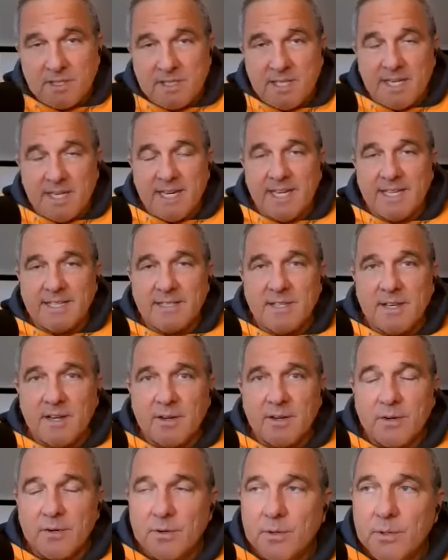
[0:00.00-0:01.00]
State has
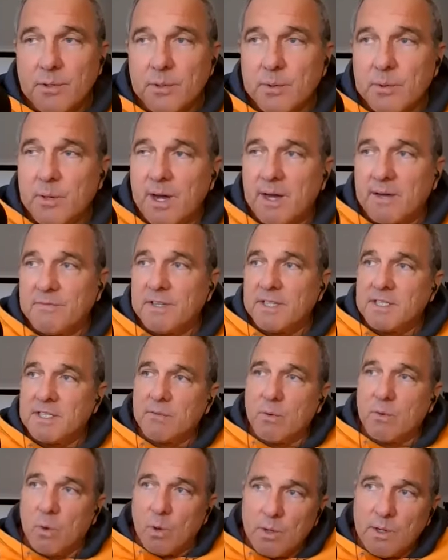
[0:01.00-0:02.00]
their new
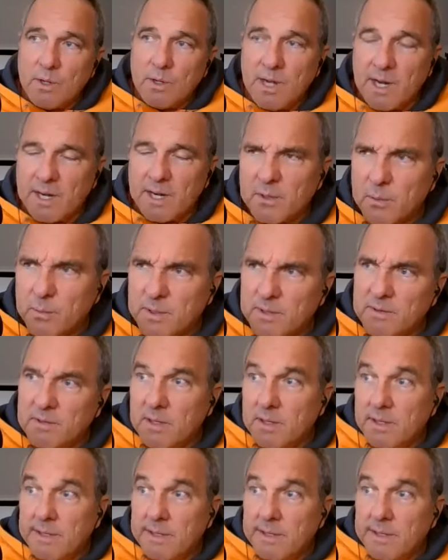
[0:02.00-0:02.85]
offensive coordinator with,